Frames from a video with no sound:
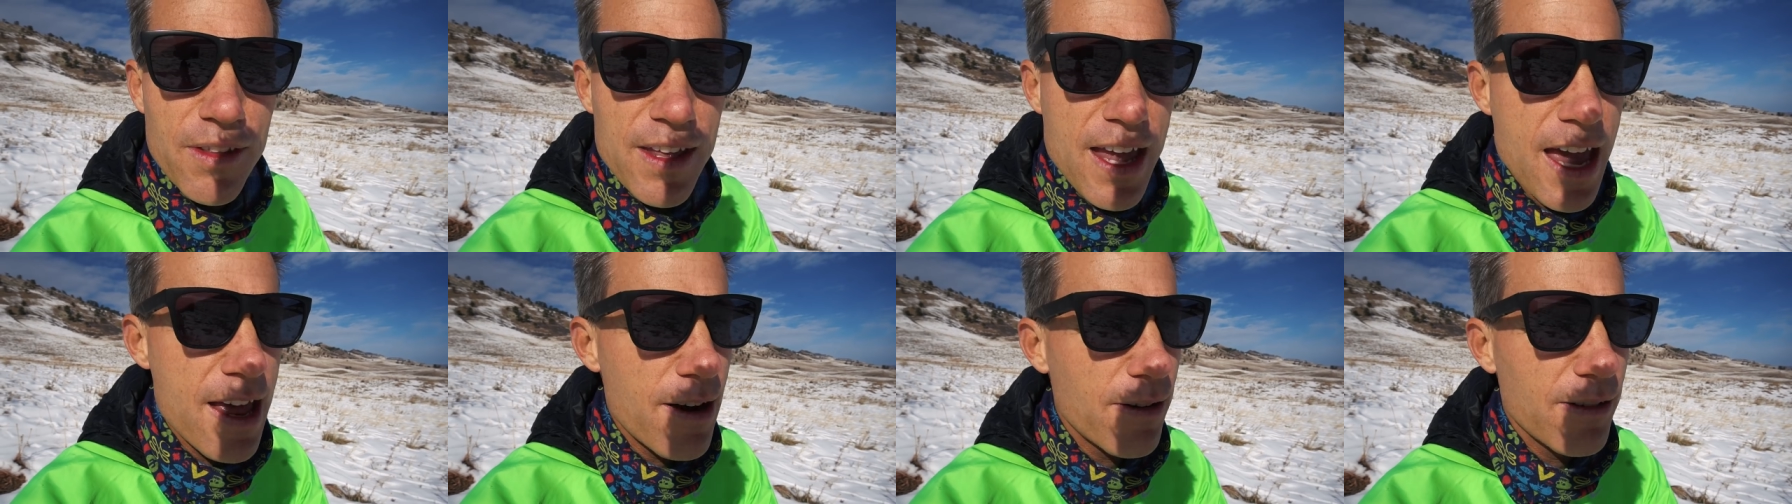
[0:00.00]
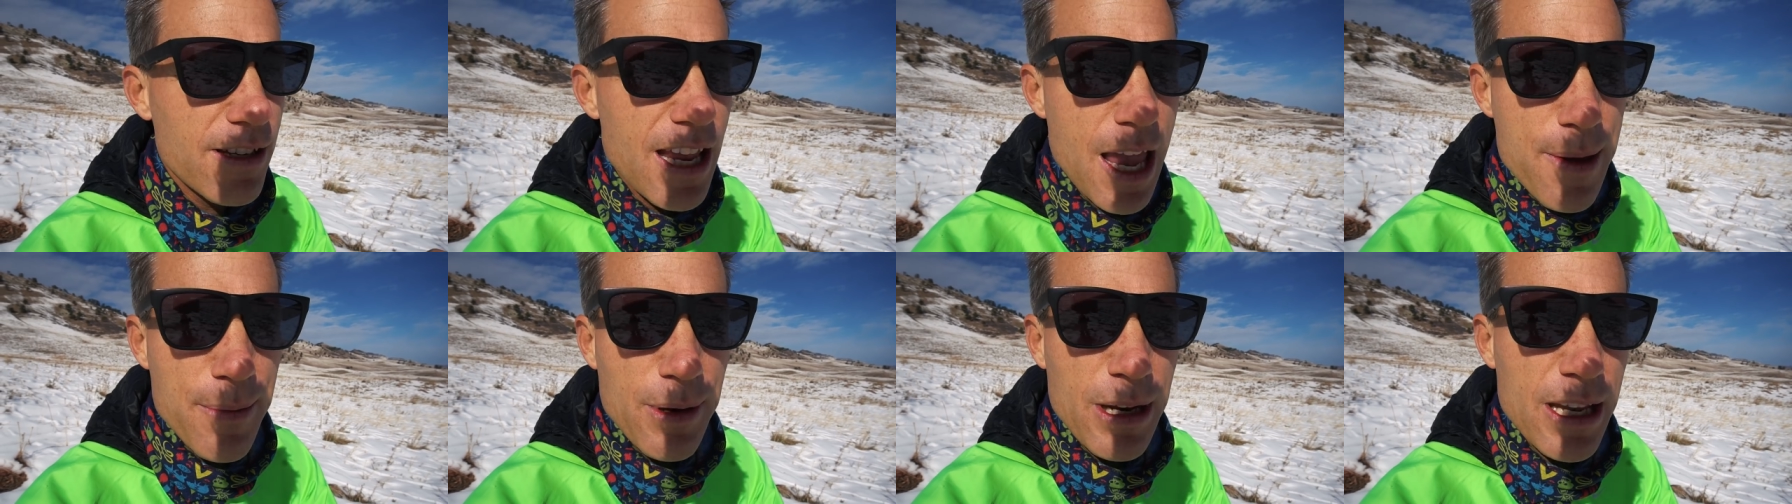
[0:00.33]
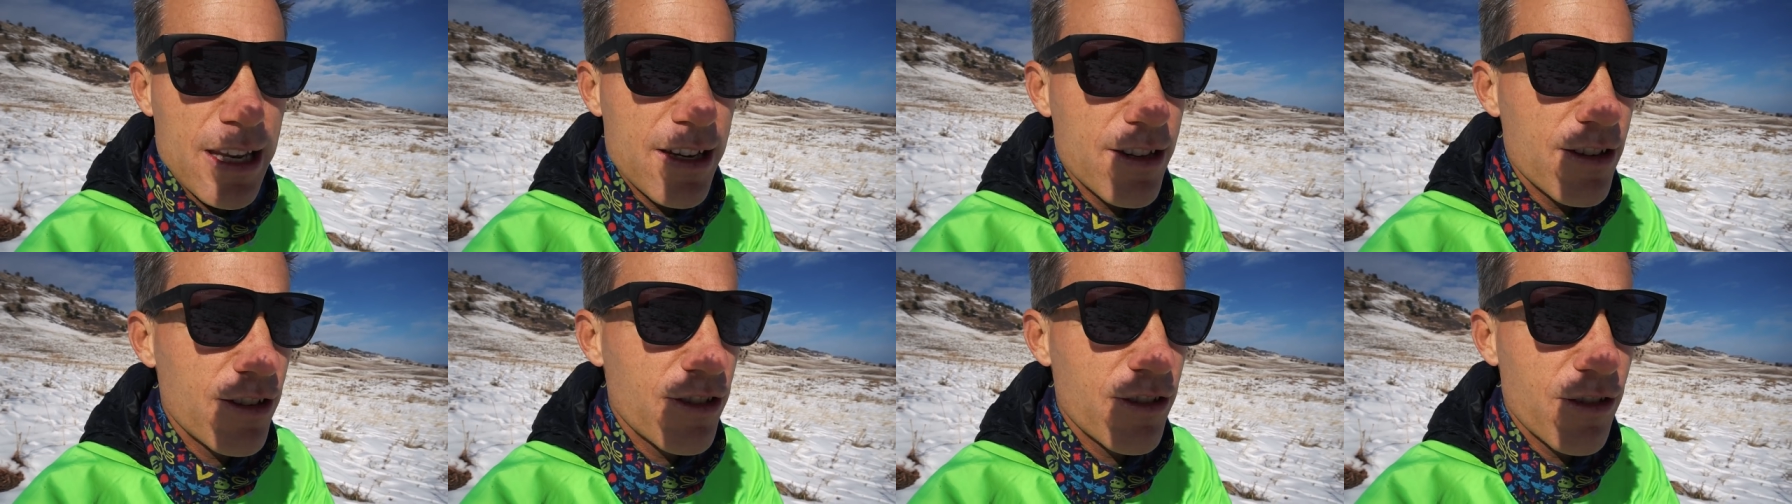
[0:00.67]
The entertainment
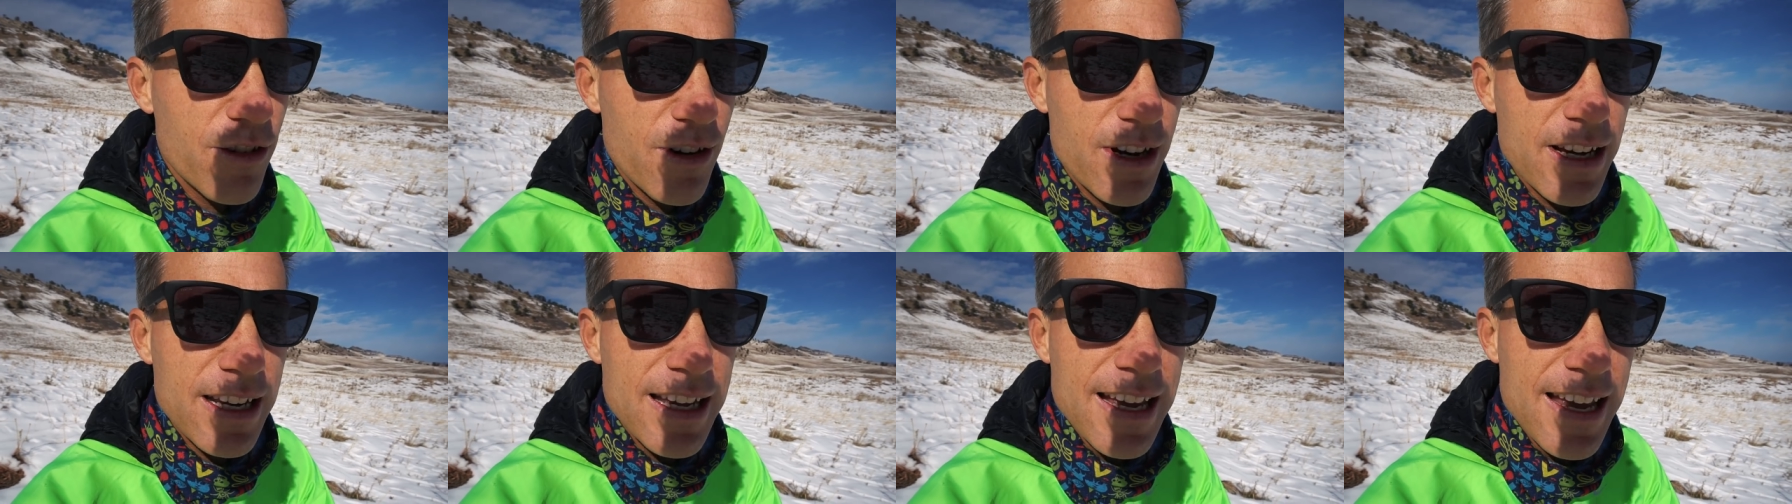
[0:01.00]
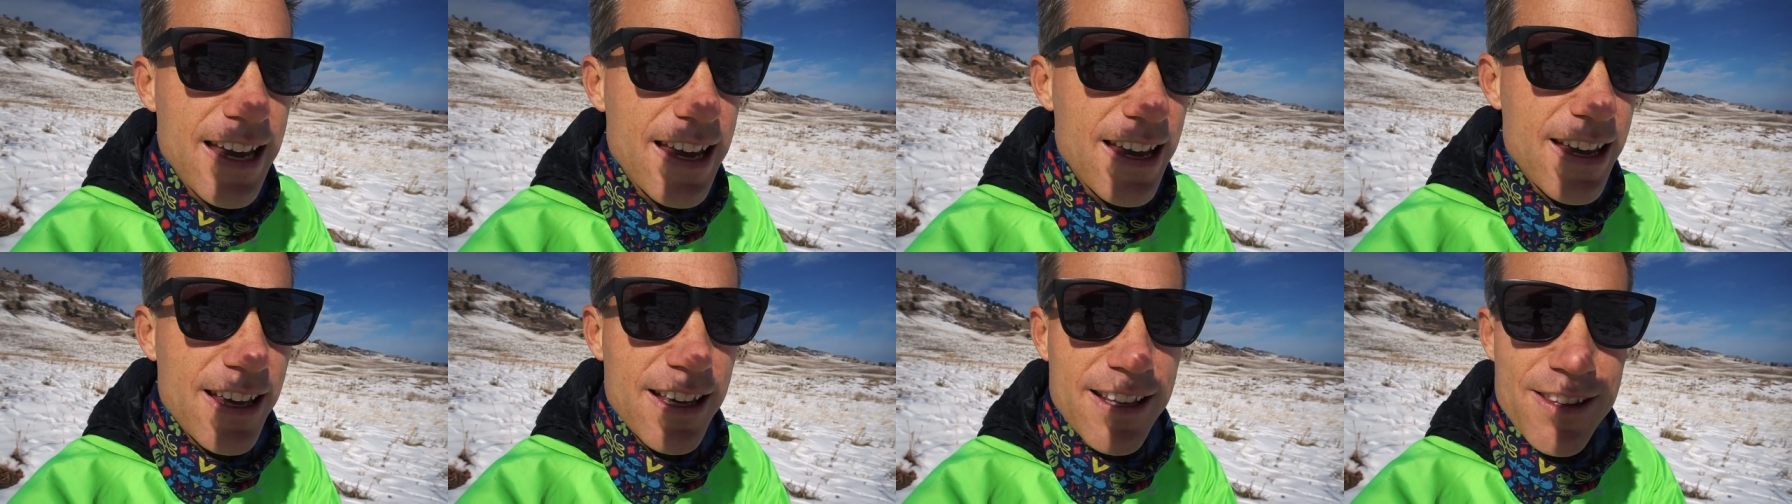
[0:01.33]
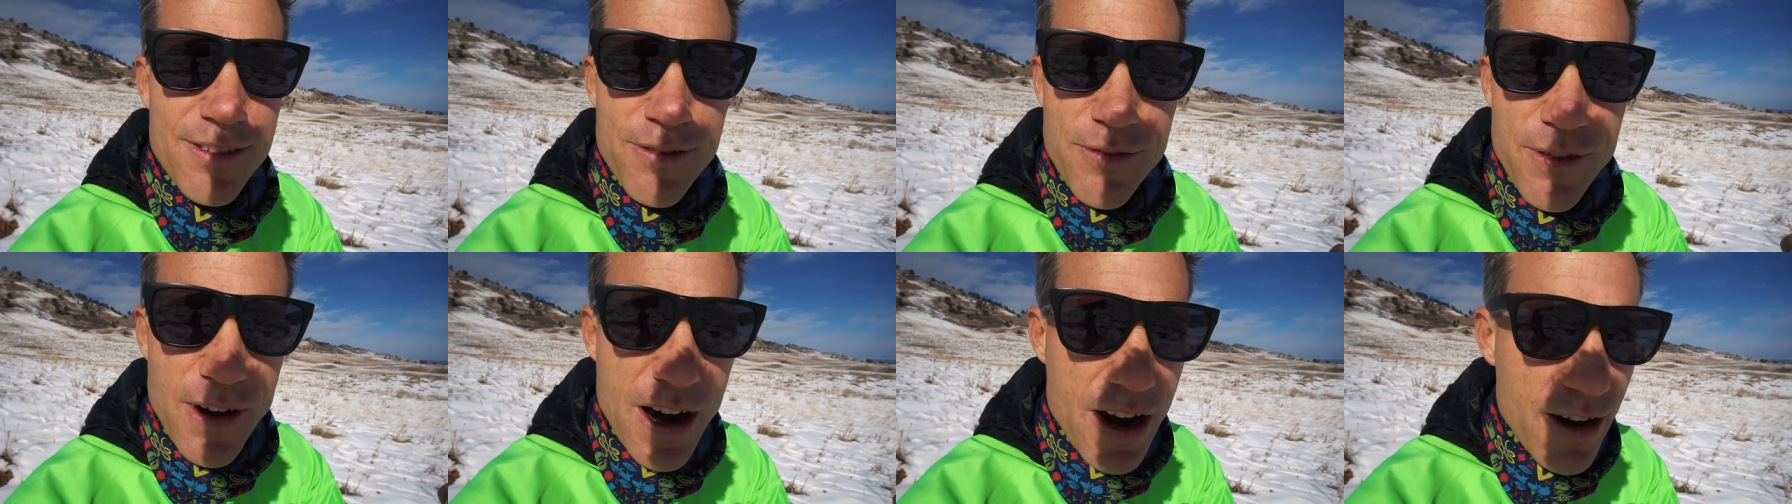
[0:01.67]
industry
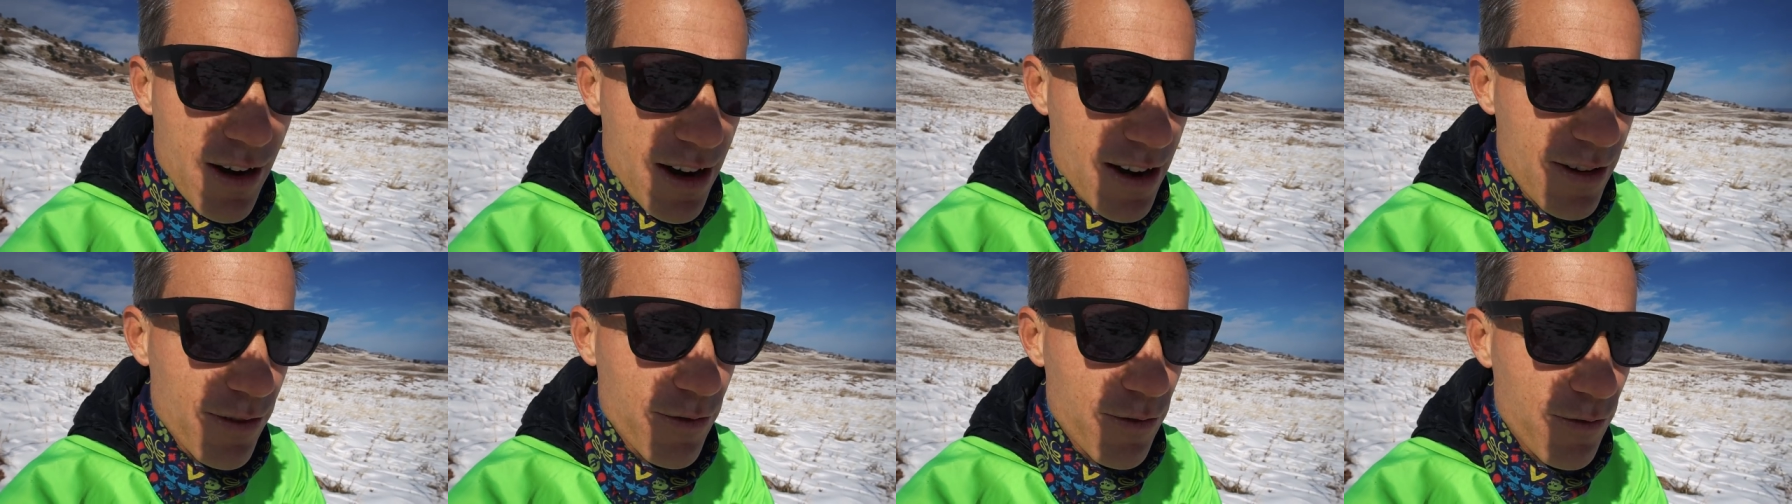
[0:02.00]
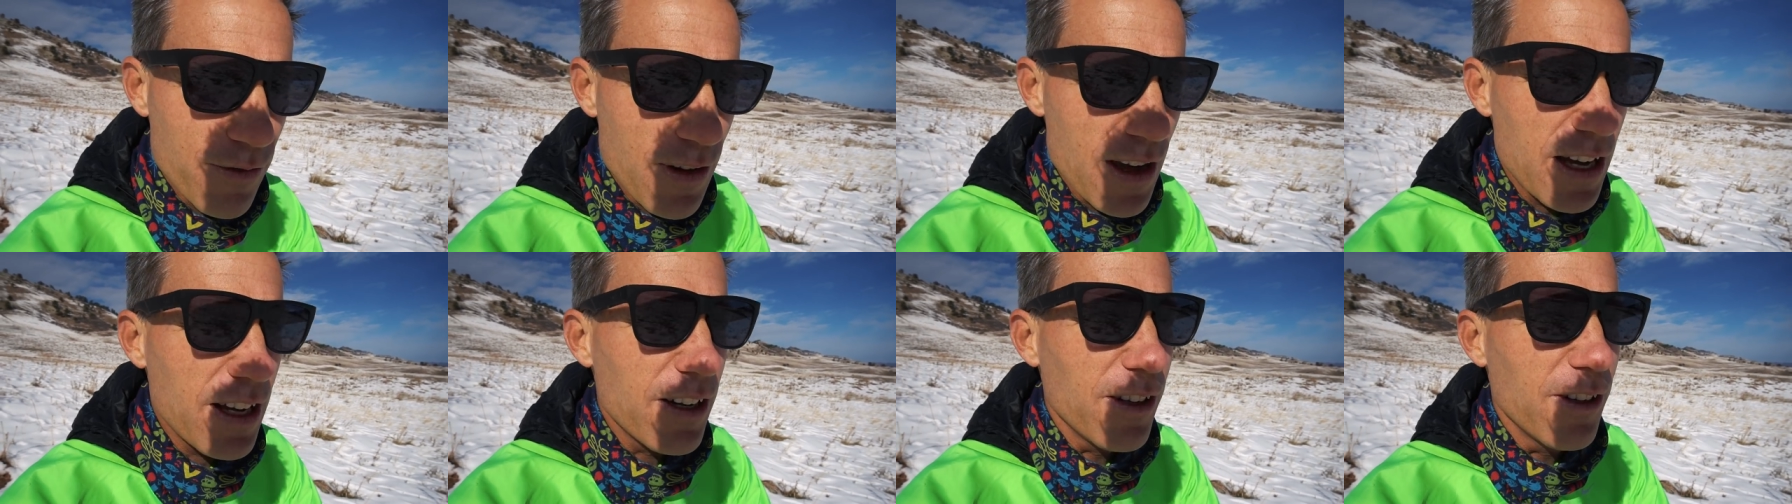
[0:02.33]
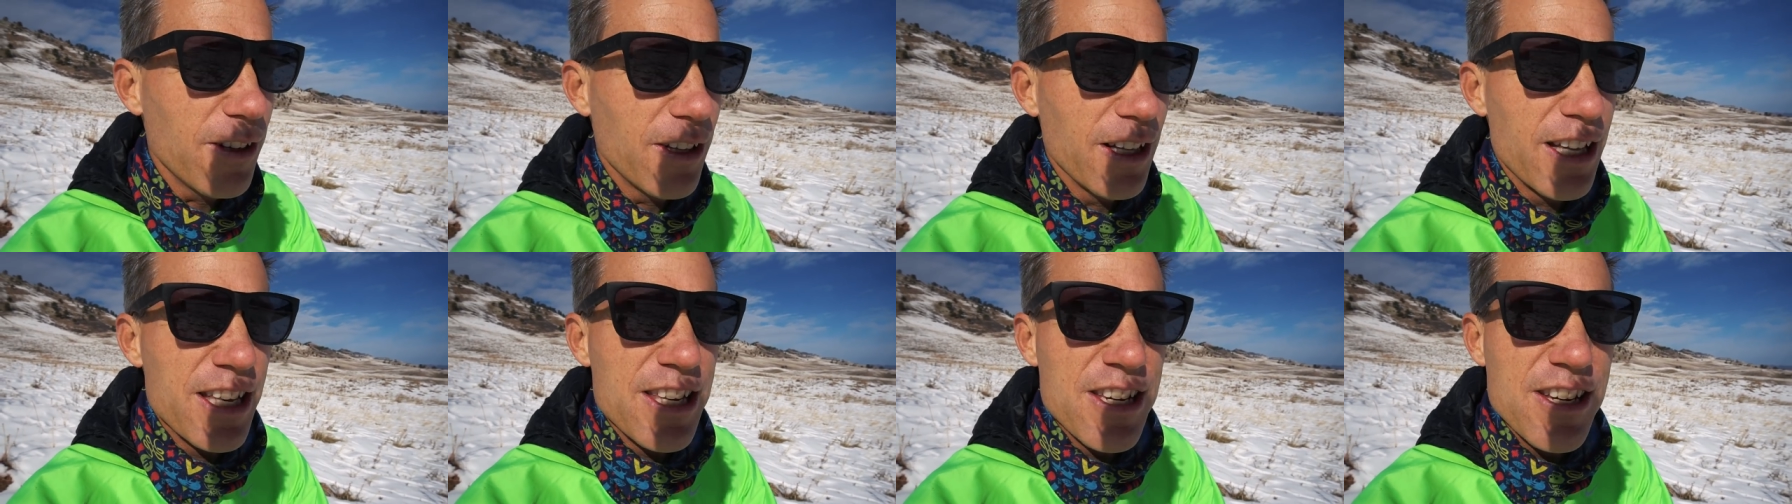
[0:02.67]
is very
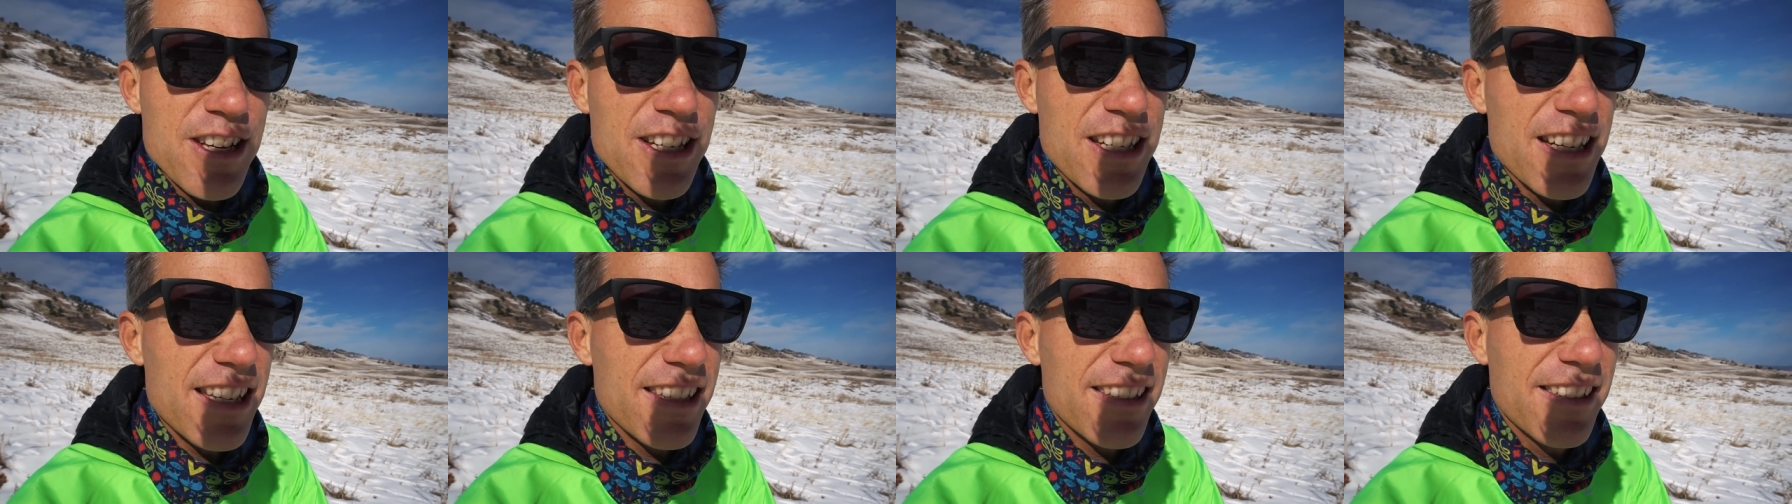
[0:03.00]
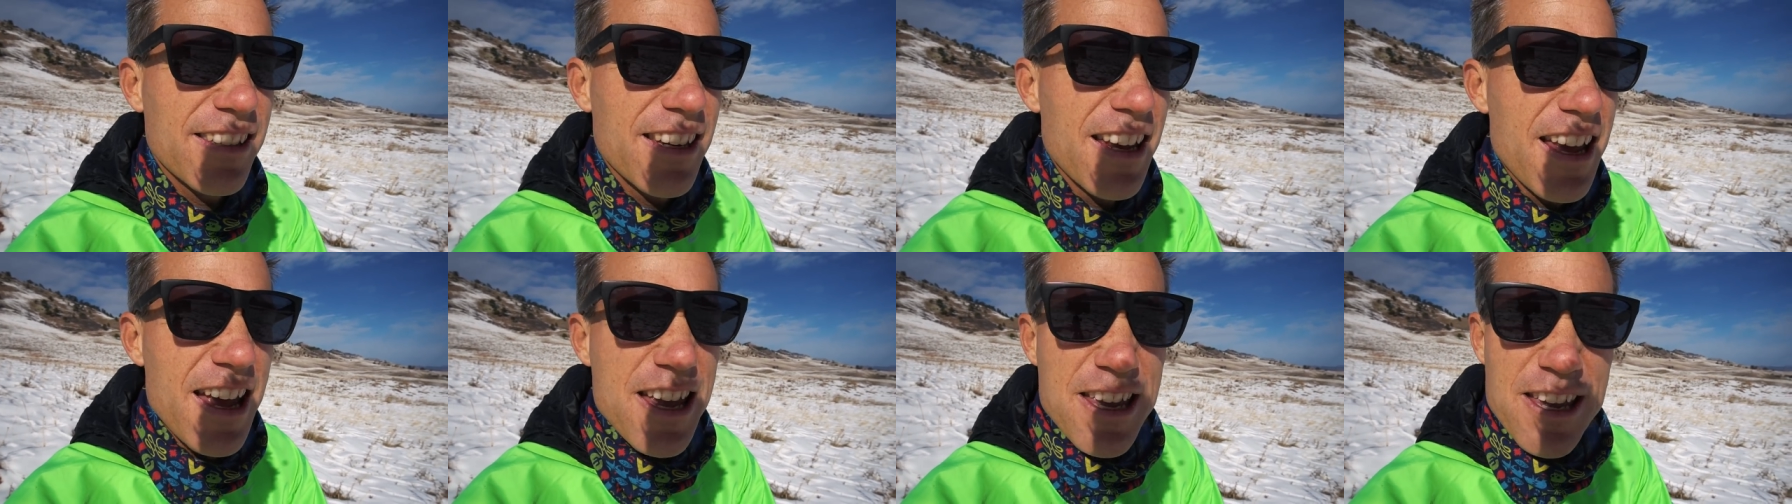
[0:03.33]
fickle and you just